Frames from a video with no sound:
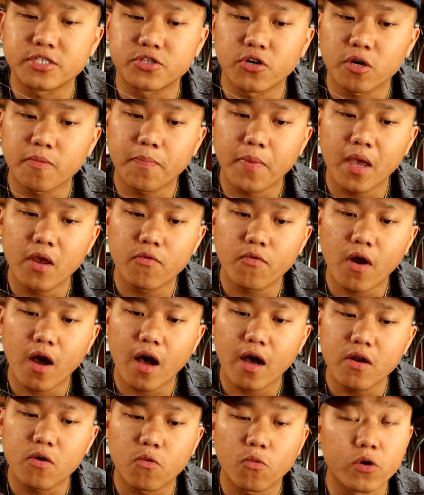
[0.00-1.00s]
jerkbait
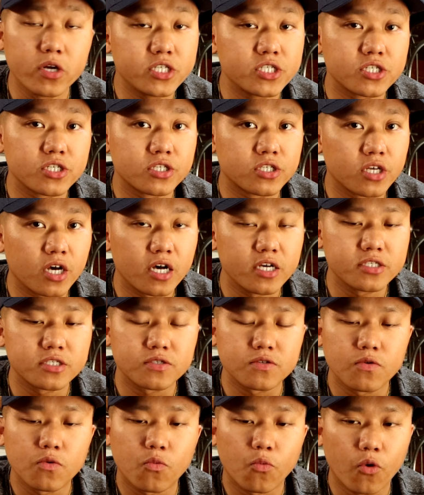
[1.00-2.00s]
rod, which
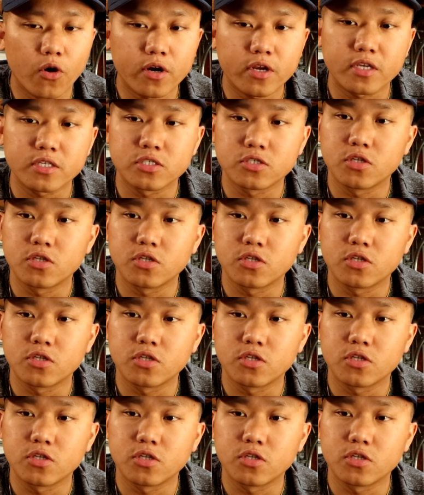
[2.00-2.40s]
does work